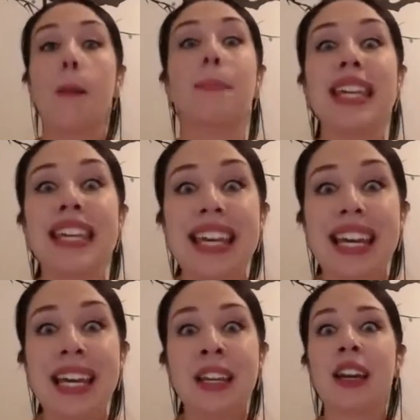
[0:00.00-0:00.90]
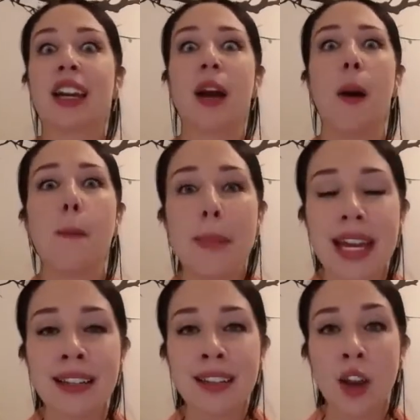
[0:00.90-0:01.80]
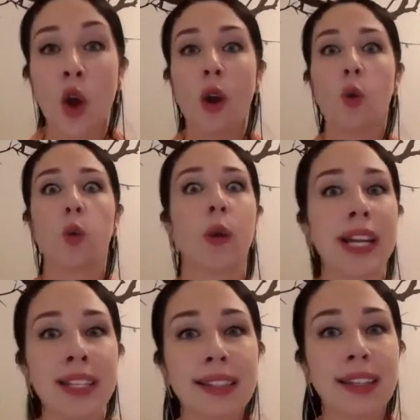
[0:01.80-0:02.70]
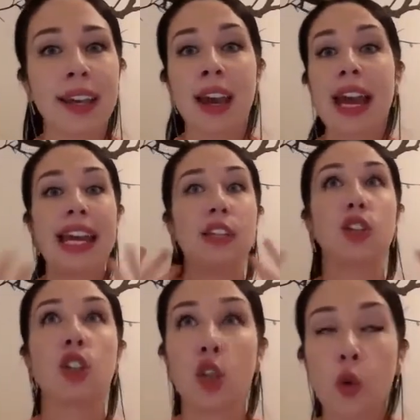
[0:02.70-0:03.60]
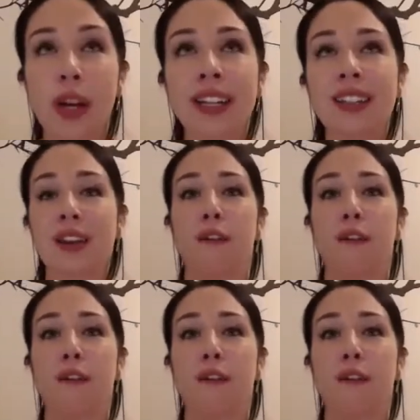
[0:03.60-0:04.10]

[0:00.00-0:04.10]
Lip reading: begin, commit, risk, intuit,